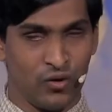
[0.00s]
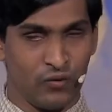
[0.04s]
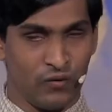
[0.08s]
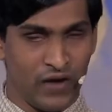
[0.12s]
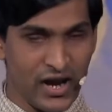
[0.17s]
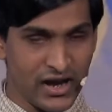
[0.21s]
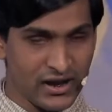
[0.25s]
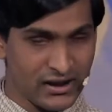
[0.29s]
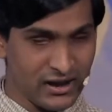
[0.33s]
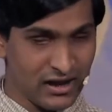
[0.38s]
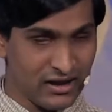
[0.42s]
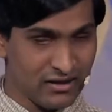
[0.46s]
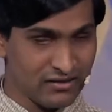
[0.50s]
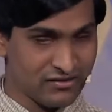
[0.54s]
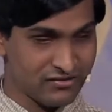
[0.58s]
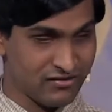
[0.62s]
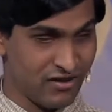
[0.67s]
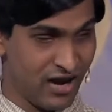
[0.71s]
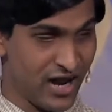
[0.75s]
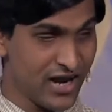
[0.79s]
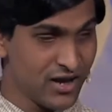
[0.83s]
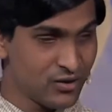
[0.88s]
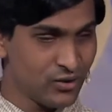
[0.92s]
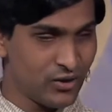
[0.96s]
vehicles
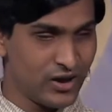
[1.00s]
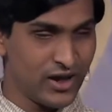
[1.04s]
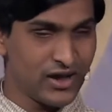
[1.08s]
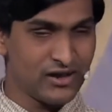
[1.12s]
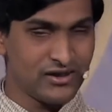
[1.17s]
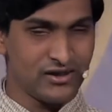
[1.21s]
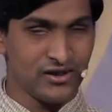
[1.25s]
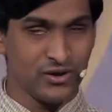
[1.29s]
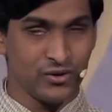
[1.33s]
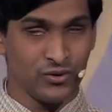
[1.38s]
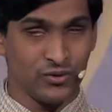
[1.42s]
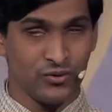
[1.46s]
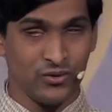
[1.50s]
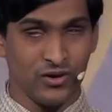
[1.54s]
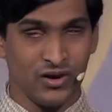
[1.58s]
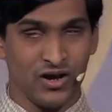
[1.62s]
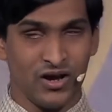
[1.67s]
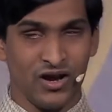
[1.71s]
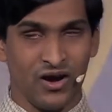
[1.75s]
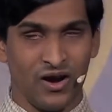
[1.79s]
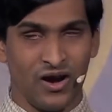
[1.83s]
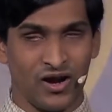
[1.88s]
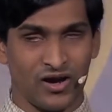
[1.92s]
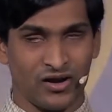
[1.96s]
trying to hit you,
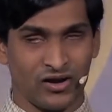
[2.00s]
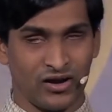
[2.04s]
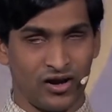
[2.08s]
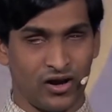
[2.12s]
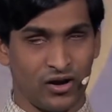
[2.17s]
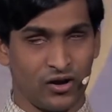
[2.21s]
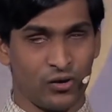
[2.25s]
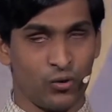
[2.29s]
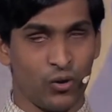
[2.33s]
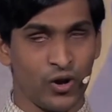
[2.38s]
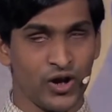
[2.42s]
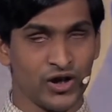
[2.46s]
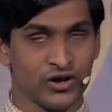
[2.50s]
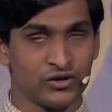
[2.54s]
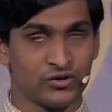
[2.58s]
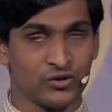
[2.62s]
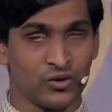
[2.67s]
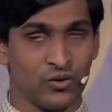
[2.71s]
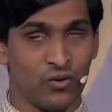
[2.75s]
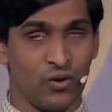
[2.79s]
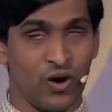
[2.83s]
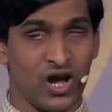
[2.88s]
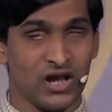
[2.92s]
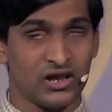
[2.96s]
or going
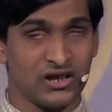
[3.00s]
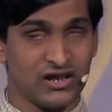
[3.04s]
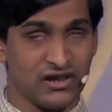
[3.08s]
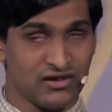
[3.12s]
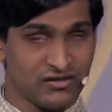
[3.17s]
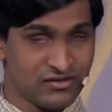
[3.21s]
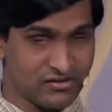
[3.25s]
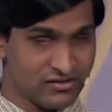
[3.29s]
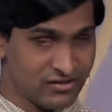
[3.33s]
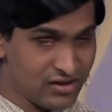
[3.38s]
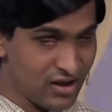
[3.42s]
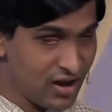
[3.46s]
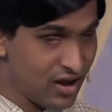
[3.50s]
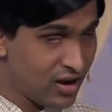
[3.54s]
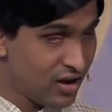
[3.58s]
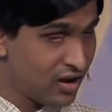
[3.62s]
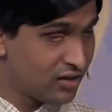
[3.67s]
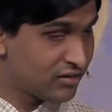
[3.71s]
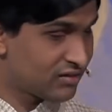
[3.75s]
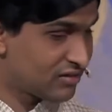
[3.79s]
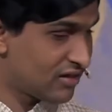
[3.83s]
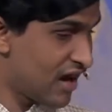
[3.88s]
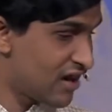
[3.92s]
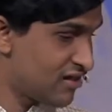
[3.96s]
through all these
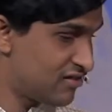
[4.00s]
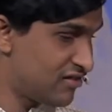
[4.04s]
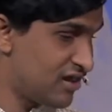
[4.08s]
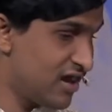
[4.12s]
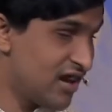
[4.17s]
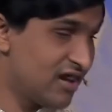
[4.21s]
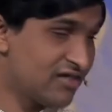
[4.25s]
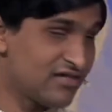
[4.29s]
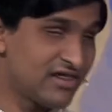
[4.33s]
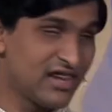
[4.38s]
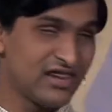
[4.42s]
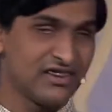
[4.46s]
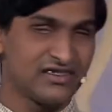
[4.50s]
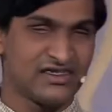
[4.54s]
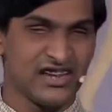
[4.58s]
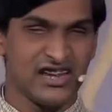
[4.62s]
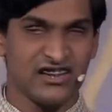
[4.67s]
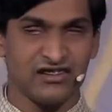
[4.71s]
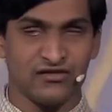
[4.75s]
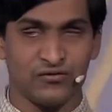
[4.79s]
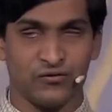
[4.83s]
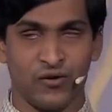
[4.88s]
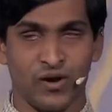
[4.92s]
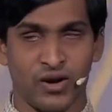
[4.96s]
sludges and
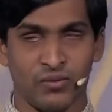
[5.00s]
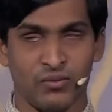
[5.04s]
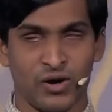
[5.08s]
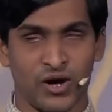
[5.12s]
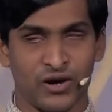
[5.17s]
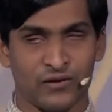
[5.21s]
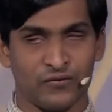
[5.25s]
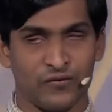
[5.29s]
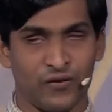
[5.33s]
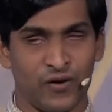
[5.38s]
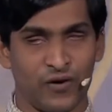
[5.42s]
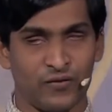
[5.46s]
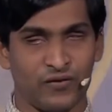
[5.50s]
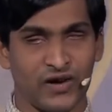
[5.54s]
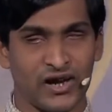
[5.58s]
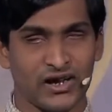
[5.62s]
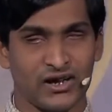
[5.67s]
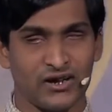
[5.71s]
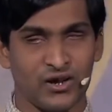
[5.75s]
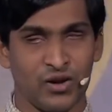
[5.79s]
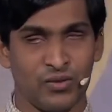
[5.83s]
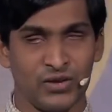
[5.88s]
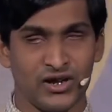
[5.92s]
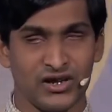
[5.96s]
things for about 4 or
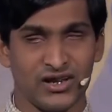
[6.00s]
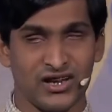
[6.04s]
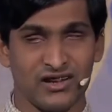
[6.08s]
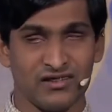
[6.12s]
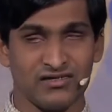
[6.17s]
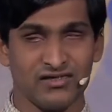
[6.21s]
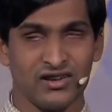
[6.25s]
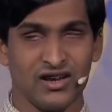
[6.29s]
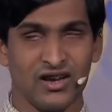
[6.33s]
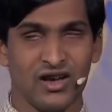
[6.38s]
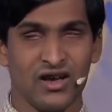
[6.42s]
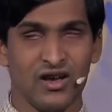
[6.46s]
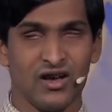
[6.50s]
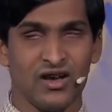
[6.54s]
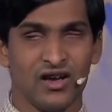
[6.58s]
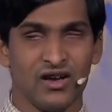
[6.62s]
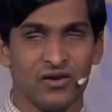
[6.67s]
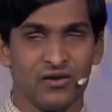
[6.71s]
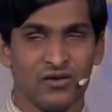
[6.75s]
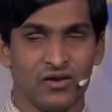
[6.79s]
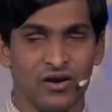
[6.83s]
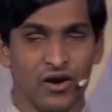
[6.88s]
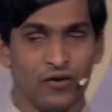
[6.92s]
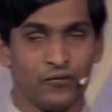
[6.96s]
5 kilometers.
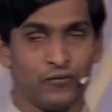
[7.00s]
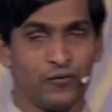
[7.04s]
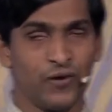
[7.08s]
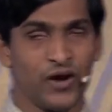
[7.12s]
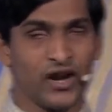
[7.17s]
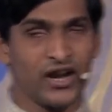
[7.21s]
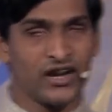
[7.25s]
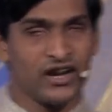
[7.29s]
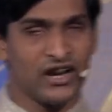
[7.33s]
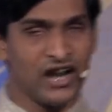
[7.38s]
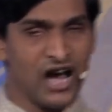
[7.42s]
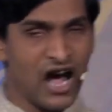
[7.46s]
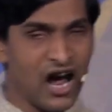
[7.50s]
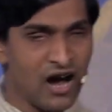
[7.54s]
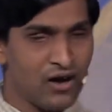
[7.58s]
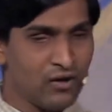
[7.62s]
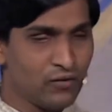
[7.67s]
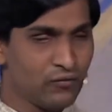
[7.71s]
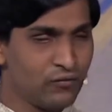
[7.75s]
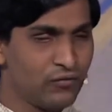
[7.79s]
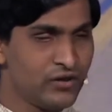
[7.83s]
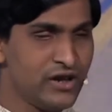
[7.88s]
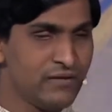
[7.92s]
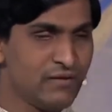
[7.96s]

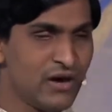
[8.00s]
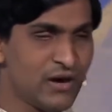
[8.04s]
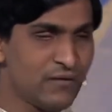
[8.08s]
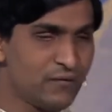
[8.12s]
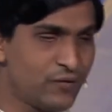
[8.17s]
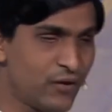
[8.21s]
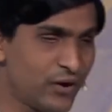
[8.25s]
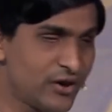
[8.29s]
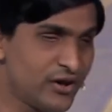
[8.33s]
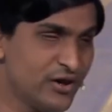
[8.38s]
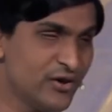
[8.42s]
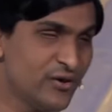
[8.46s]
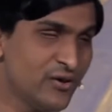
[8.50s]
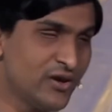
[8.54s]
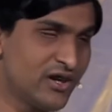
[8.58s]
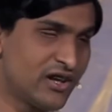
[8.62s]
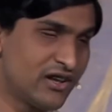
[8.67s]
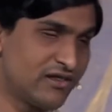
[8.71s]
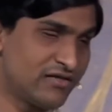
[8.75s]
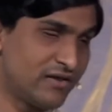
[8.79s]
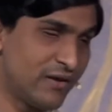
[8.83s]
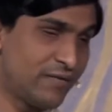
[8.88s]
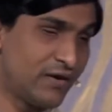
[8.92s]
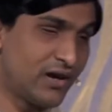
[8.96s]
For you,
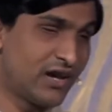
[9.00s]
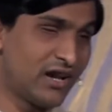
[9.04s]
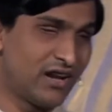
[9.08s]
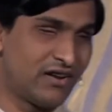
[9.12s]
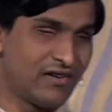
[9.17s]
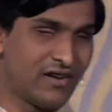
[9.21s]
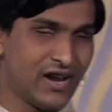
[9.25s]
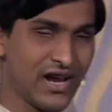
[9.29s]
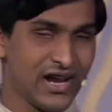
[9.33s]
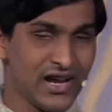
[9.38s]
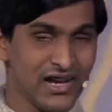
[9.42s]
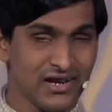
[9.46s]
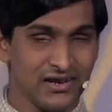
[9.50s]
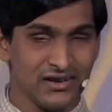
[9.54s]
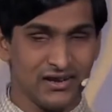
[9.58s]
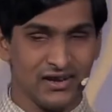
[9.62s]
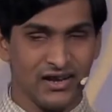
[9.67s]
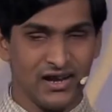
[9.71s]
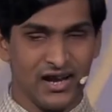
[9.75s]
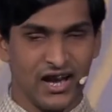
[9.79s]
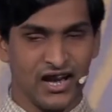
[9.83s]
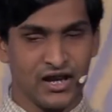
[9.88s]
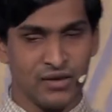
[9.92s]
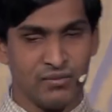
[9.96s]
it is difficult, right?
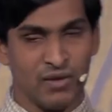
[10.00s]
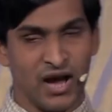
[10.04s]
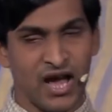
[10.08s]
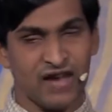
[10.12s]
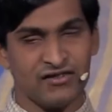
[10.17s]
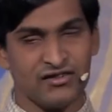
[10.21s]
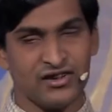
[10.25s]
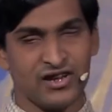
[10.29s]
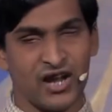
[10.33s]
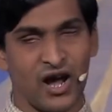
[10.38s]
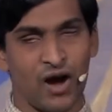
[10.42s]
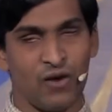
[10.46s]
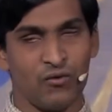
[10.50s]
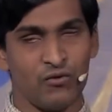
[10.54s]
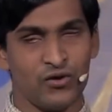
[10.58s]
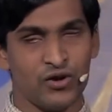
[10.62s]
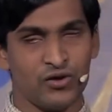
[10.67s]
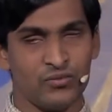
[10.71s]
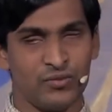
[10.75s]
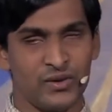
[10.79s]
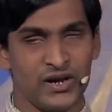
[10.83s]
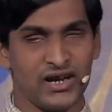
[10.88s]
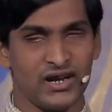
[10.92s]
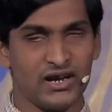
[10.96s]
And imagine how
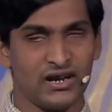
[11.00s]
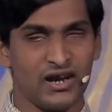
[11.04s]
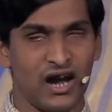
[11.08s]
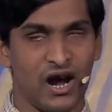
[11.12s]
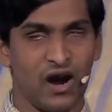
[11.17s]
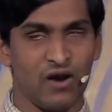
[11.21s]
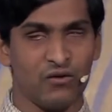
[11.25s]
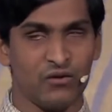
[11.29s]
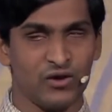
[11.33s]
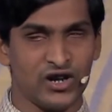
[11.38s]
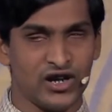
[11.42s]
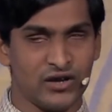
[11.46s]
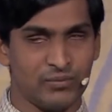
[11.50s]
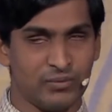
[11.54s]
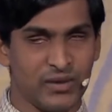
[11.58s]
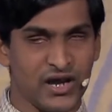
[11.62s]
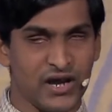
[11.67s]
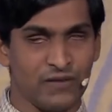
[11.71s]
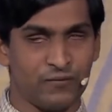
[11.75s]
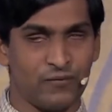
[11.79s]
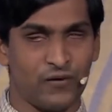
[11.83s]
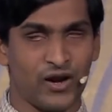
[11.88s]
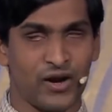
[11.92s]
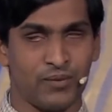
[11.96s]
would it
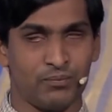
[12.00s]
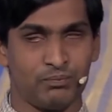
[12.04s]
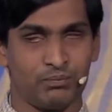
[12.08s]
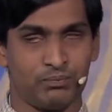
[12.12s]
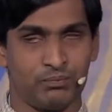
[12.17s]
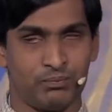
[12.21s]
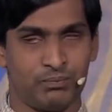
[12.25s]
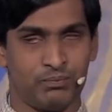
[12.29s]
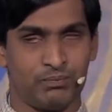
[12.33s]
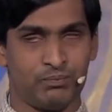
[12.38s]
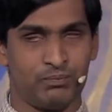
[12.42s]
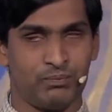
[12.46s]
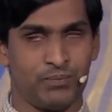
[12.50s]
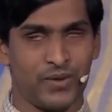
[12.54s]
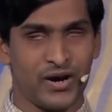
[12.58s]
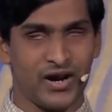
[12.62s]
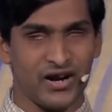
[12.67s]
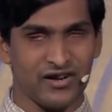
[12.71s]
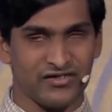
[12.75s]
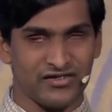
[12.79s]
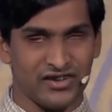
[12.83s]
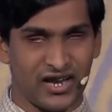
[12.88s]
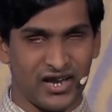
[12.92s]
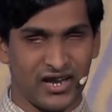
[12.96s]
be for a
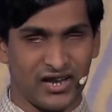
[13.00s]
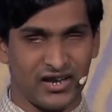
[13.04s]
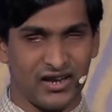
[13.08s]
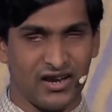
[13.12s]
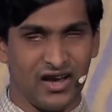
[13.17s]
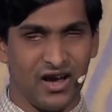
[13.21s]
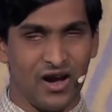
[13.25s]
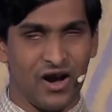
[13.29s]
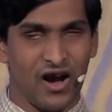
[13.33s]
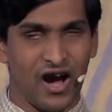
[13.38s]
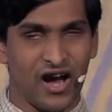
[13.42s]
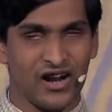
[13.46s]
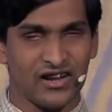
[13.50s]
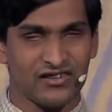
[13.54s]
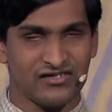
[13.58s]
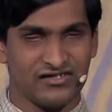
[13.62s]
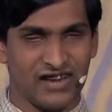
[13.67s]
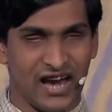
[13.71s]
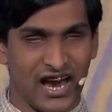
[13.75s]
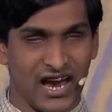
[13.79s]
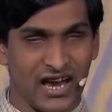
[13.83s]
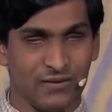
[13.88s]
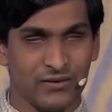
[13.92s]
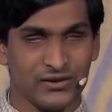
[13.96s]
person or a
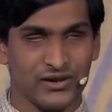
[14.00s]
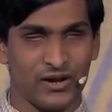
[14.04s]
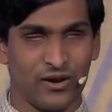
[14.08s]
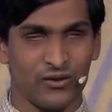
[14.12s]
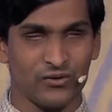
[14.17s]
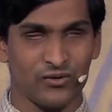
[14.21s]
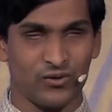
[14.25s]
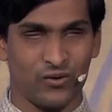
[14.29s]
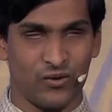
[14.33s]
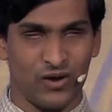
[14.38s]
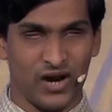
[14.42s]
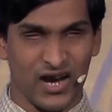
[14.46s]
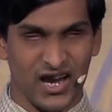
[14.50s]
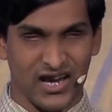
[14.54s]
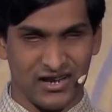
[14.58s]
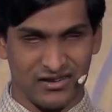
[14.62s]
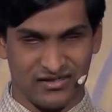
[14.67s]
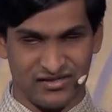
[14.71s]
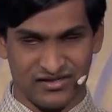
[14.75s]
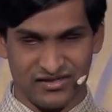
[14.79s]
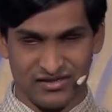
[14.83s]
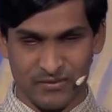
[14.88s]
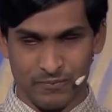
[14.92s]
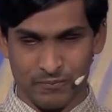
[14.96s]
child without no
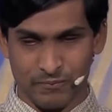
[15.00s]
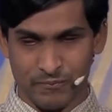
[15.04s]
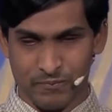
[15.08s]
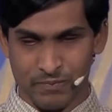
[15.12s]
eyes.